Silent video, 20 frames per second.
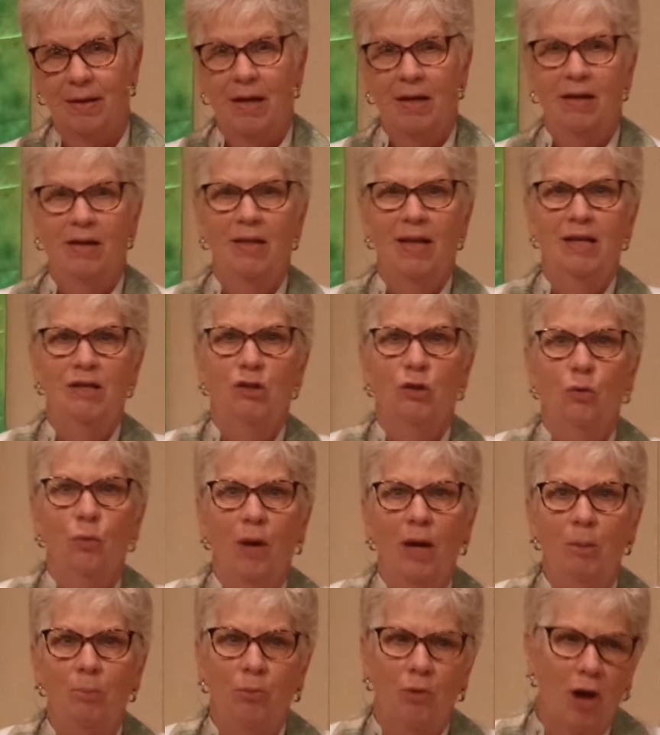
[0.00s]
Now that's a
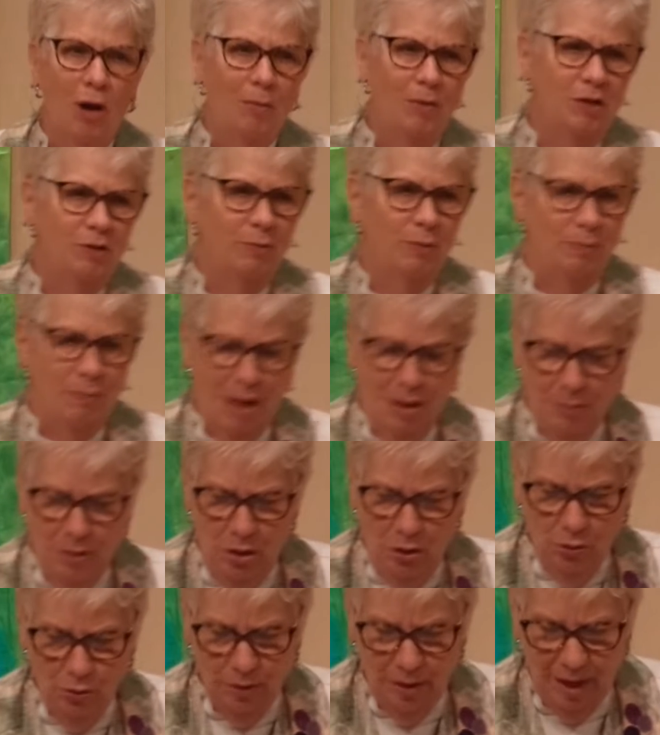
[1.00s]
great promise, but maybe
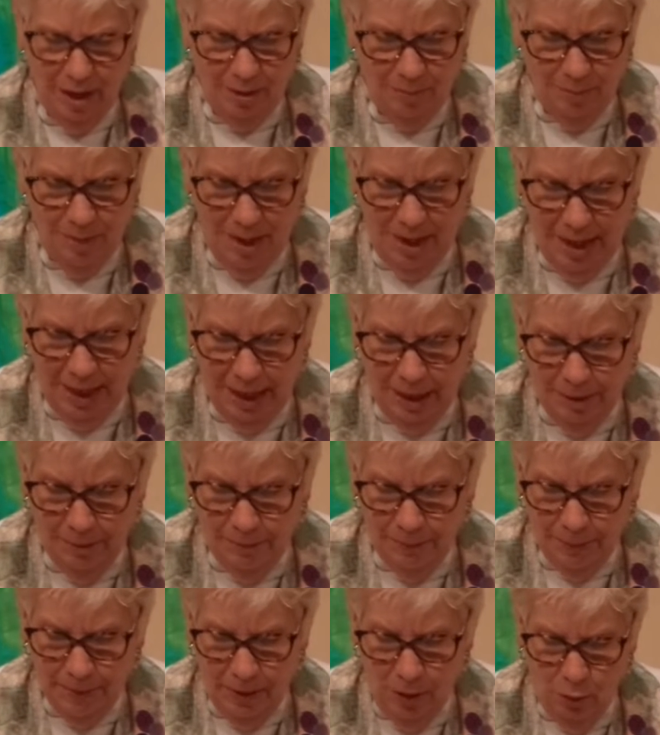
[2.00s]
you're like me.
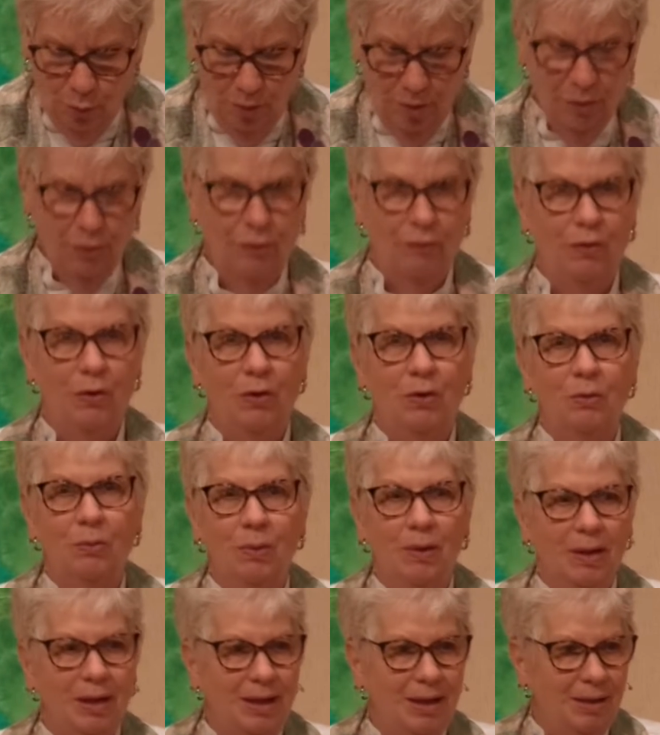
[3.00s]
You wonder if you can
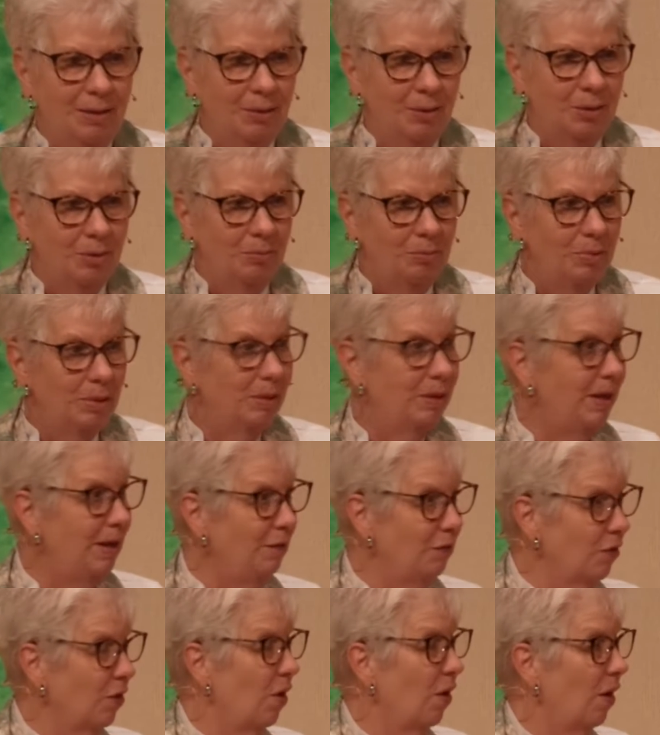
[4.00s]
really
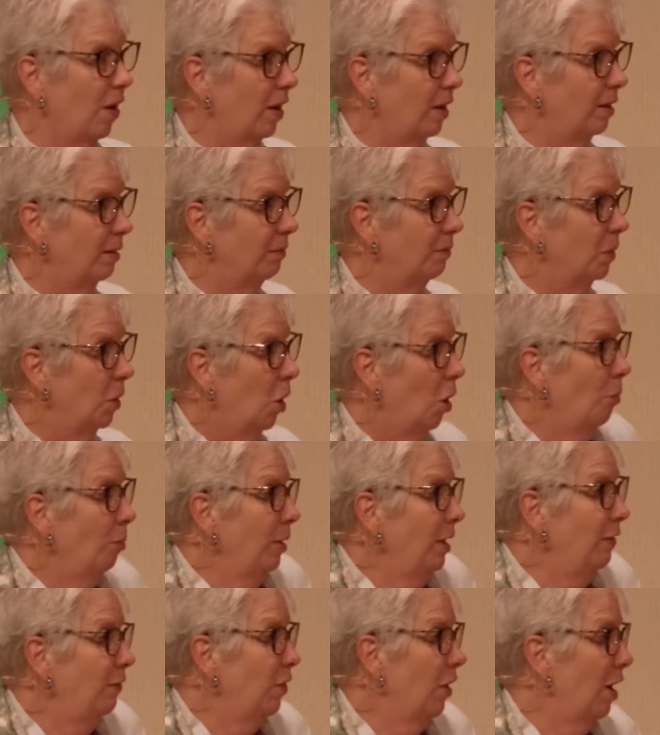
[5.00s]
believe God or
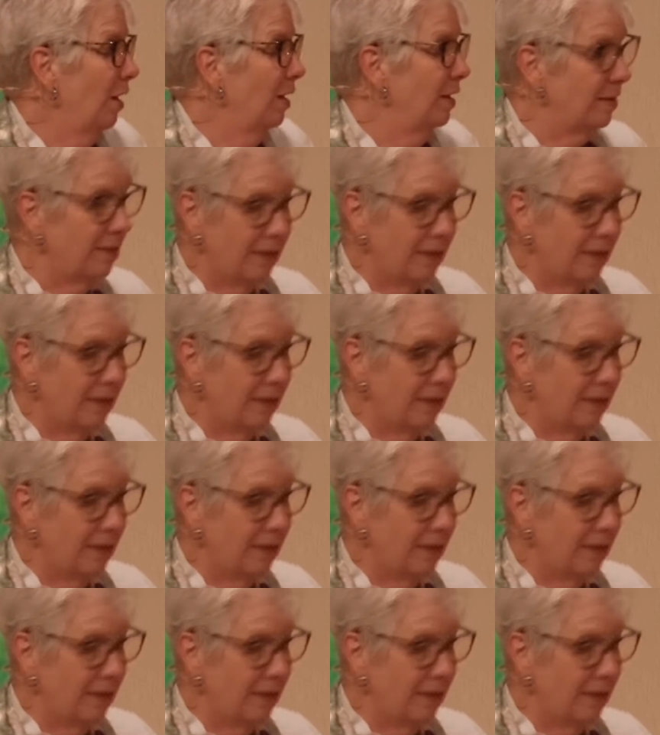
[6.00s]
believe God is